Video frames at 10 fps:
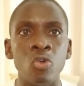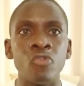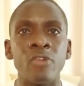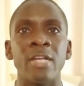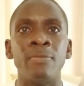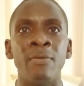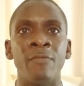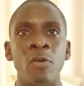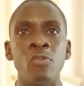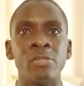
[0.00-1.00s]
contract
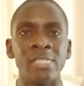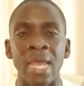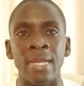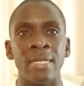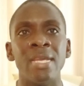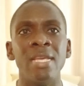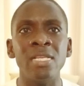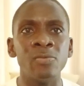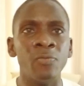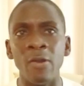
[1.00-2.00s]
before you sign.
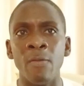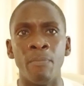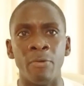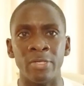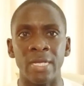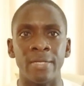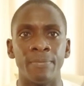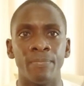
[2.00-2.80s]
It's very important.